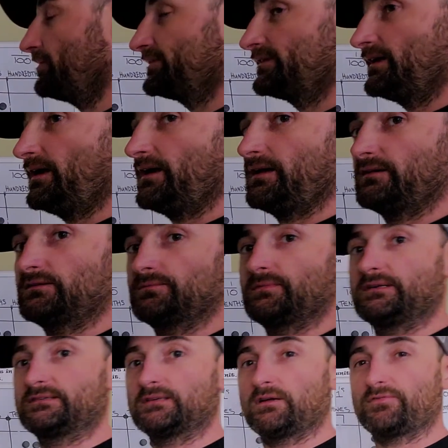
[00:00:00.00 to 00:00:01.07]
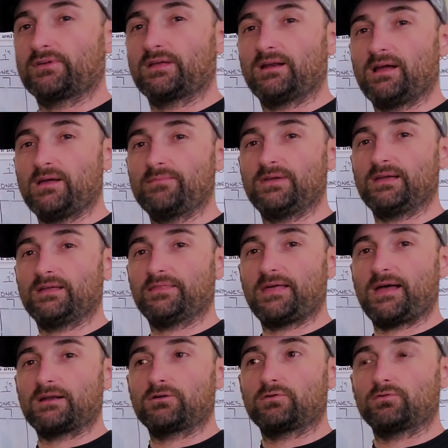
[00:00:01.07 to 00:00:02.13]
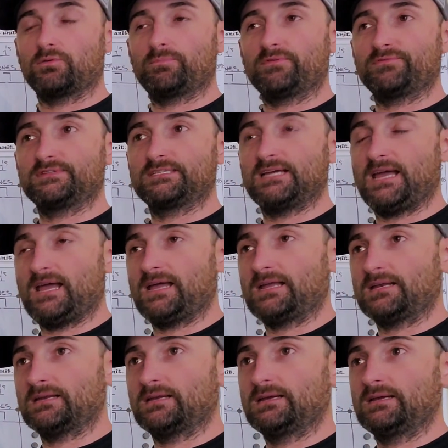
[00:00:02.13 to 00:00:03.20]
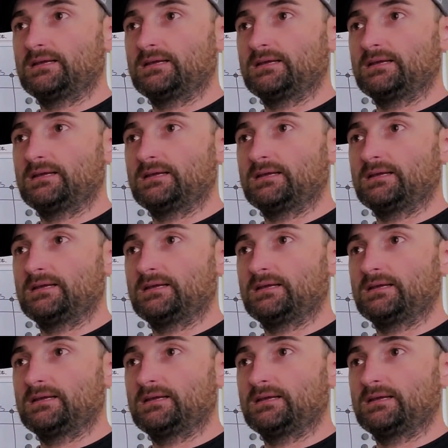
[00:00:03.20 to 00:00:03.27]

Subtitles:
saying to myself, can I make that group of 10